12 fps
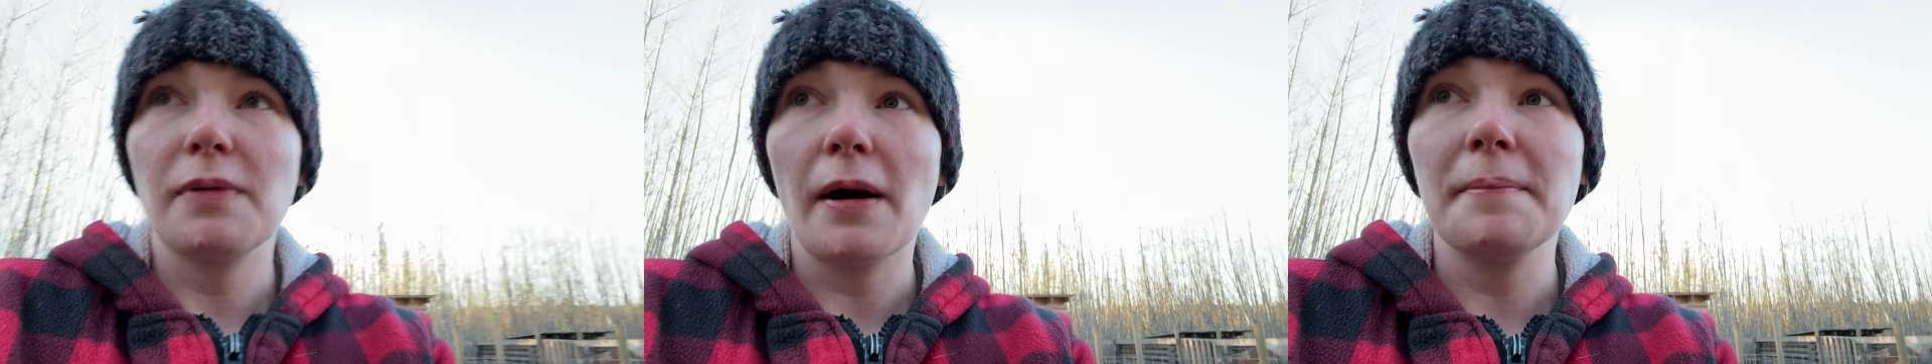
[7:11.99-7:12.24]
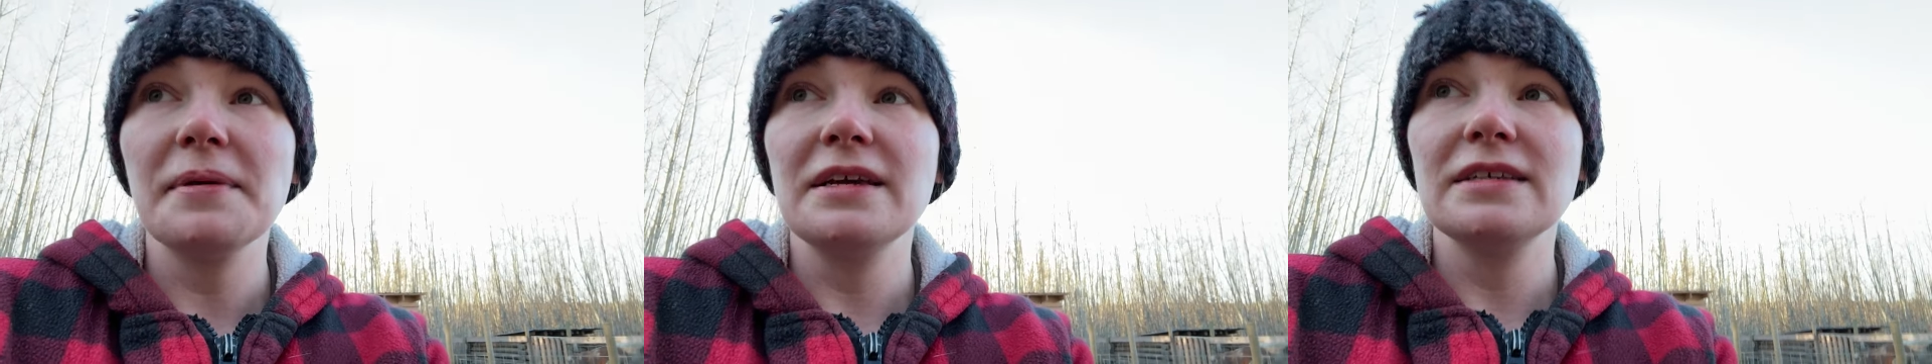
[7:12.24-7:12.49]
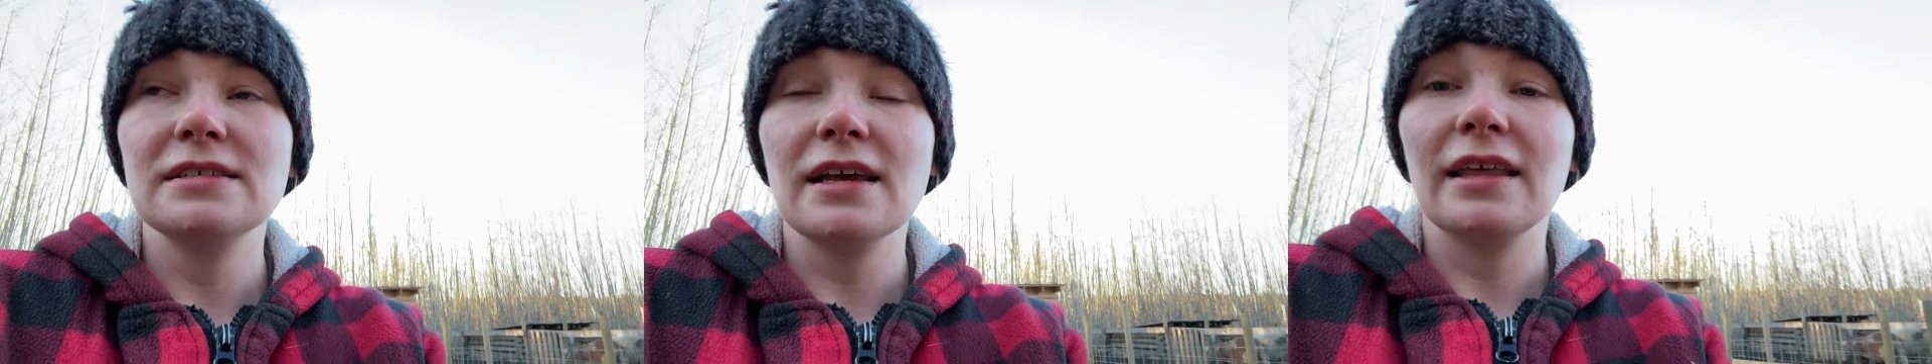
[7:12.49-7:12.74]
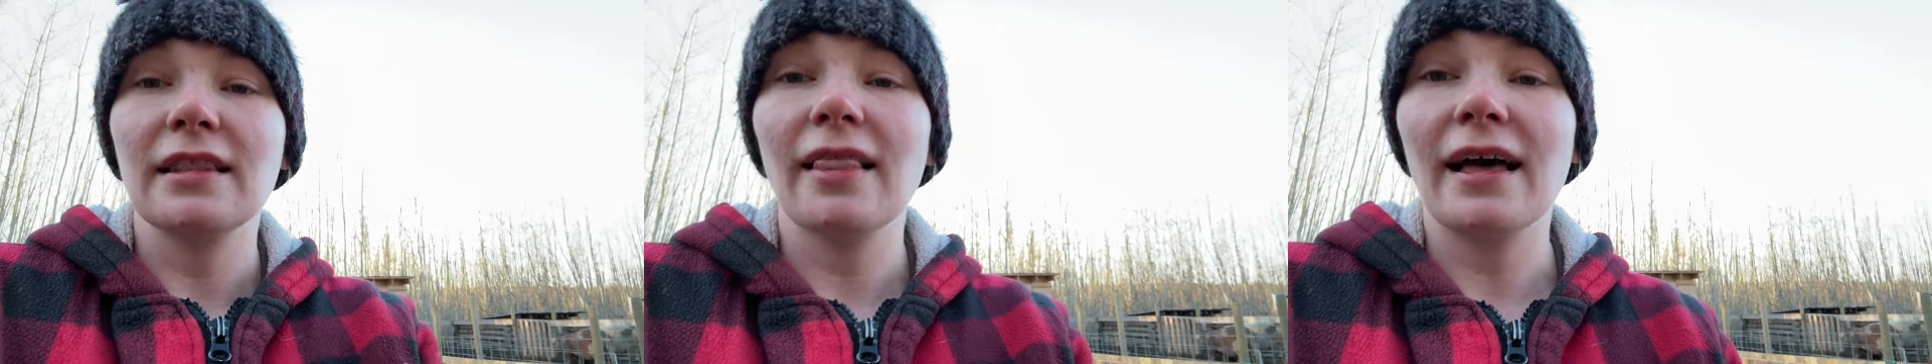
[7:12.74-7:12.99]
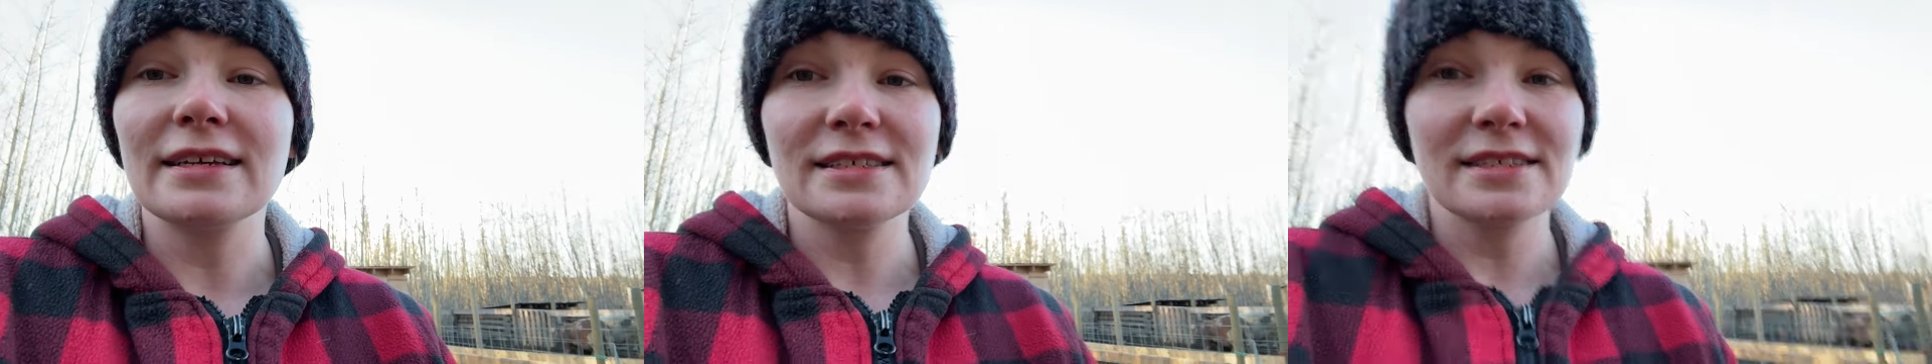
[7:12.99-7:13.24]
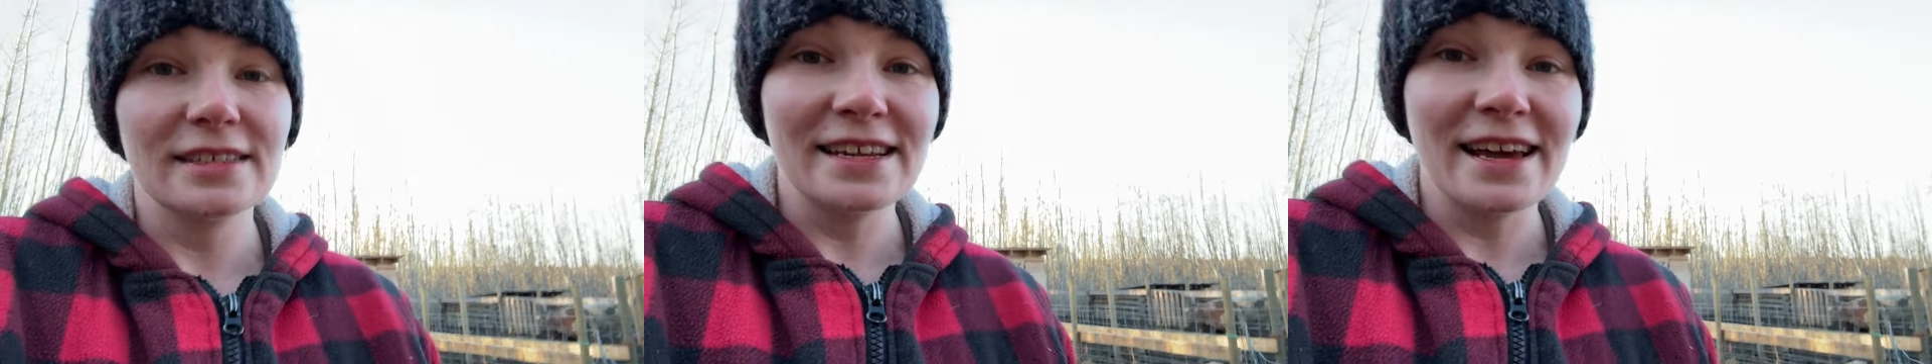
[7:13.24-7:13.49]
puppies in less
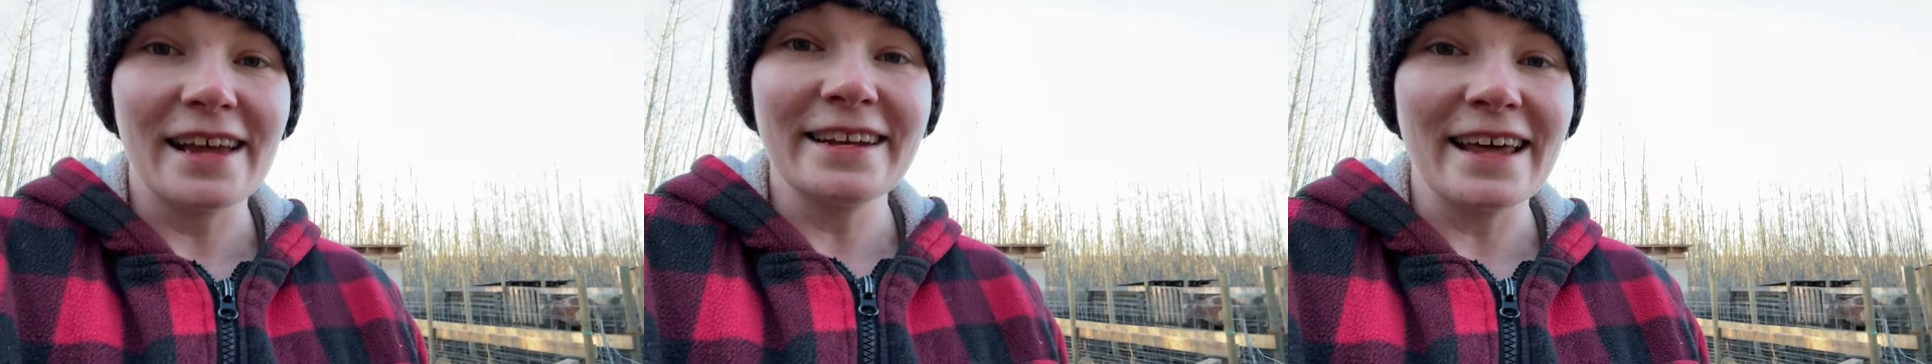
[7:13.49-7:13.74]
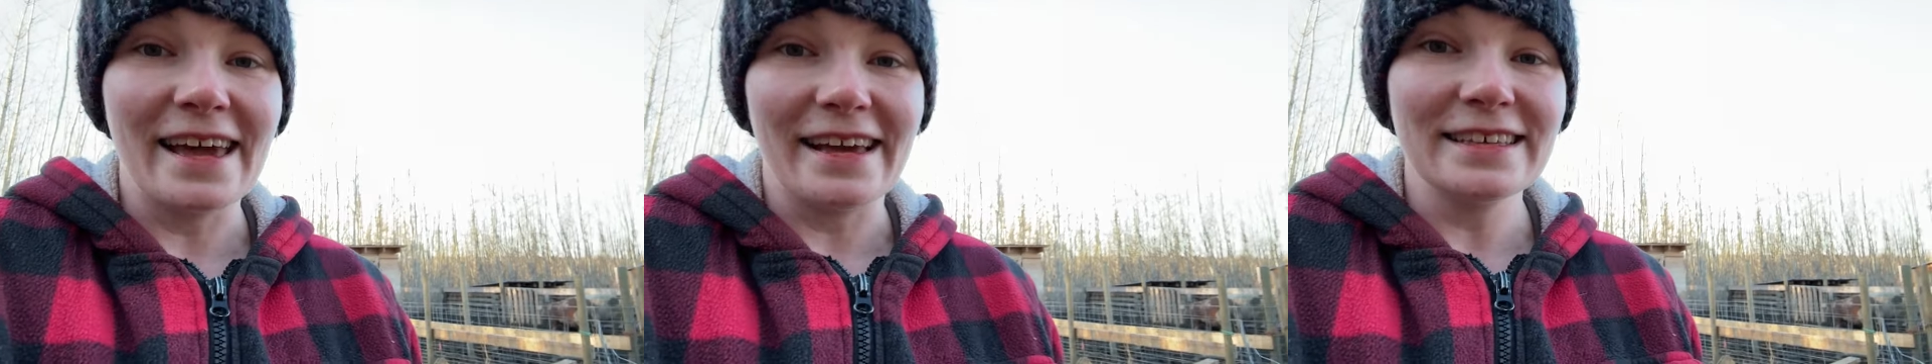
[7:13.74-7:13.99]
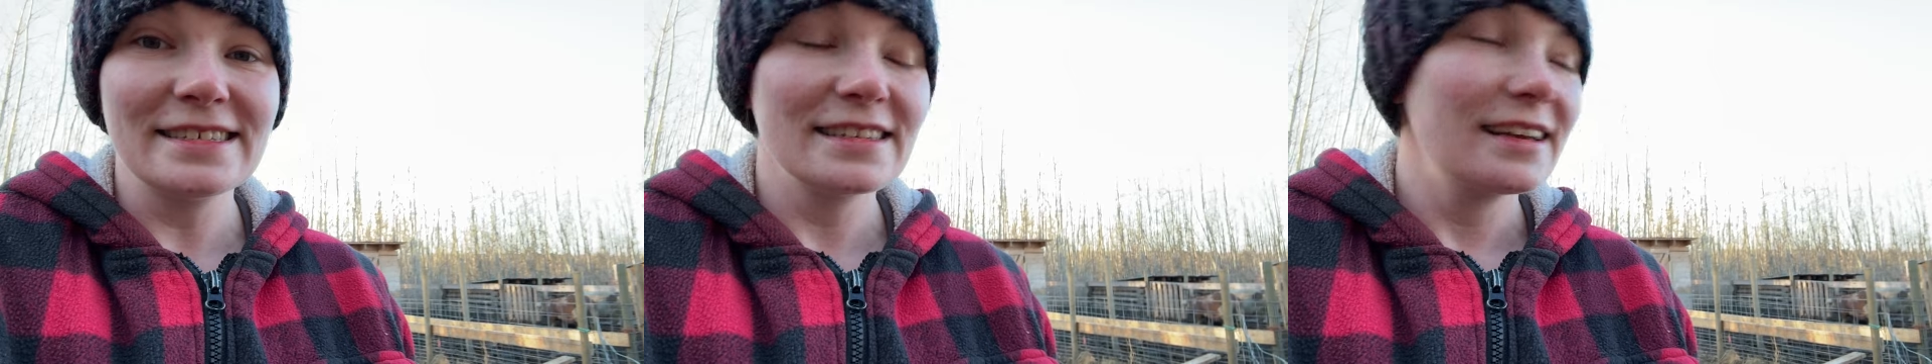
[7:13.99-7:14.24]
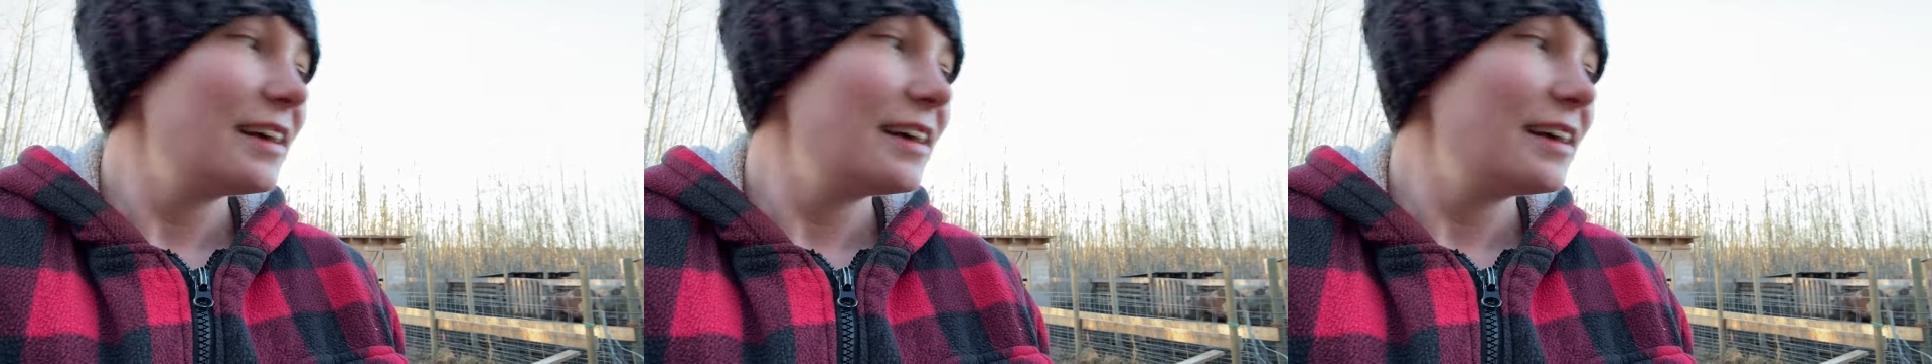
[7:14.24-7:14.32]
than ten days.